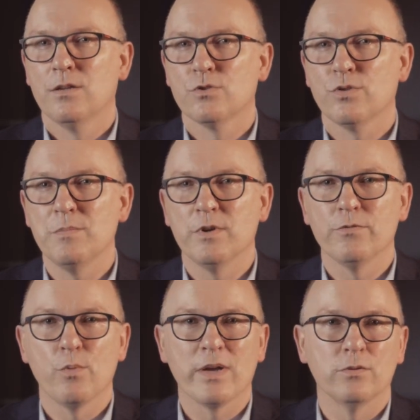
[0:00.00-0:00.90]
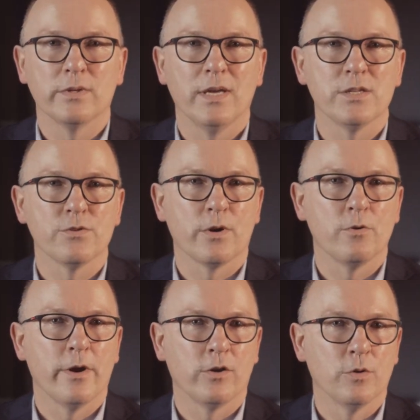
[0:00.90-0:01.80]
Treatment of a rectal cancer
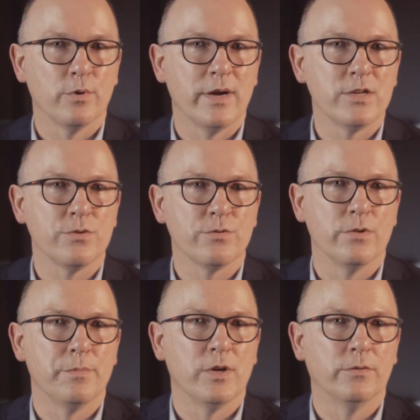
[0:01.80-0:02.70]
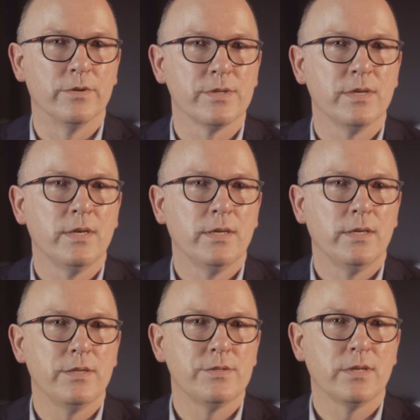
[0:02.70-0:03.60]
requiring an operation through the pelvis
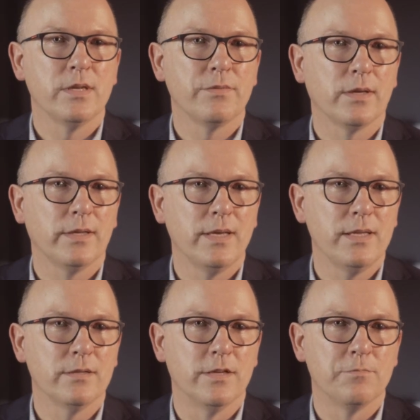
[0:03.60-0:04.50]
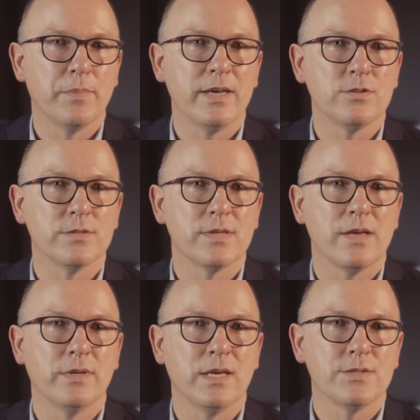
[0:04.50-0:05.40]
is significantly hindered if patients
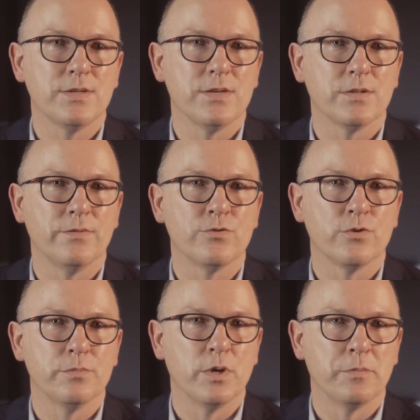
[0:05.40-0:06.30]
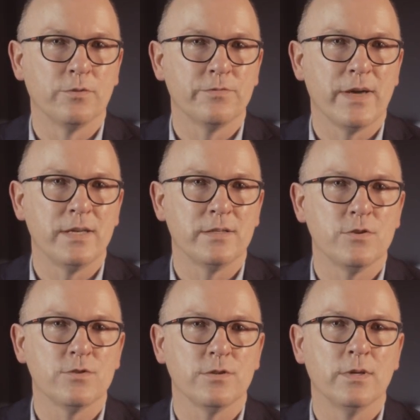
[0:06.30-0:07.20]
have an excess of intra-abdominal fatty
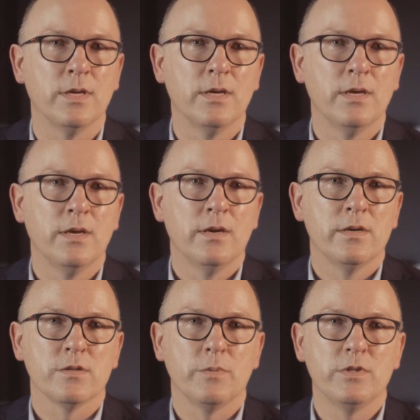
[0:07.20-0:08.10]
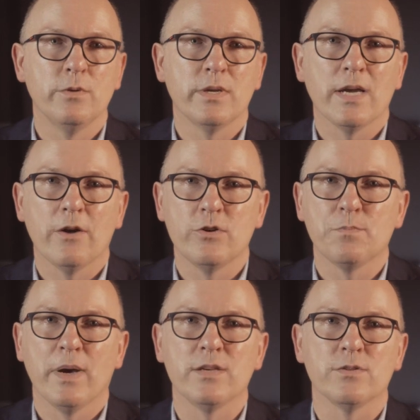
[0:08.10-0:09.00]
tissue. So we do
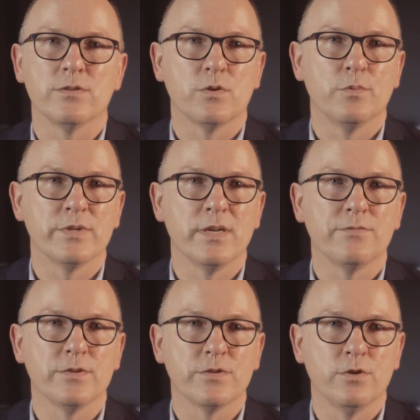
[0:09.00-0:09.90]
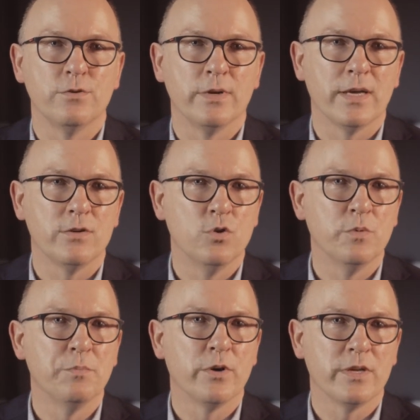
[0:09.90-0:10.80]
encourage patients to present for surgery at
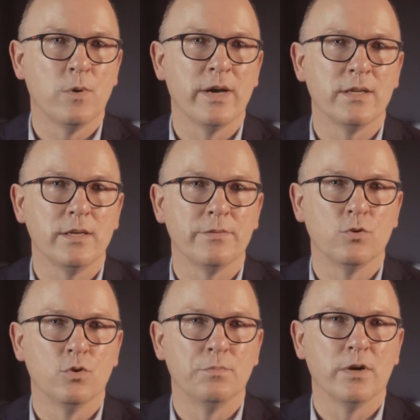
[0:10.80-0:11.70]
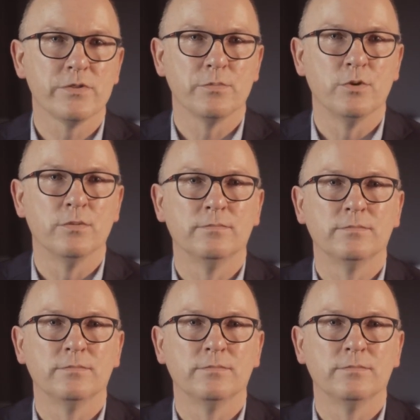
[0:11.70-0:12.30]
normal body weight if at all possible.